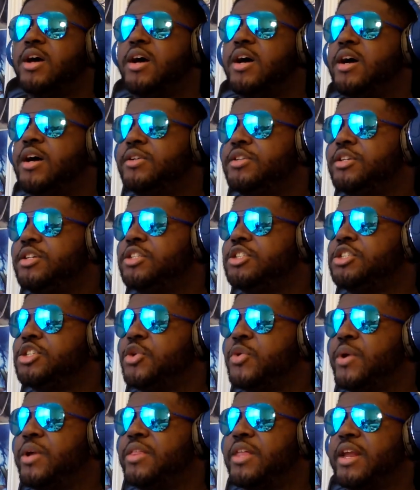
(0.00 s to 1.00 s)
Hunter
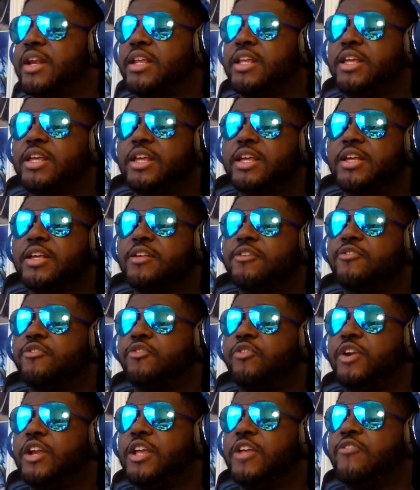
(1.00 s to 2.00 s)
showing that he is
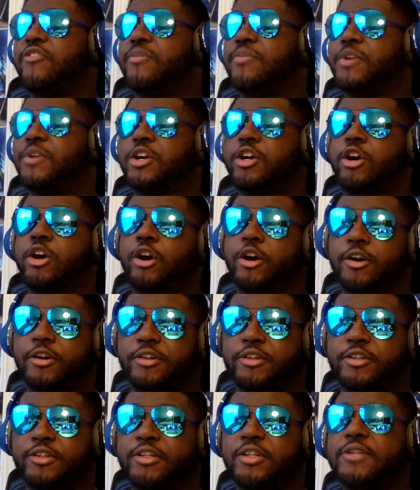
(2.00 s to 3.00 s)
free from the
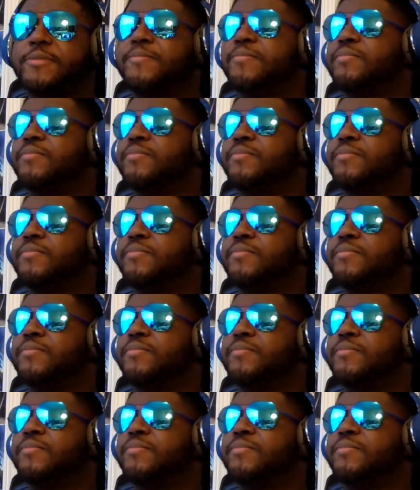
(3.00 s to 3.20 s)
curse.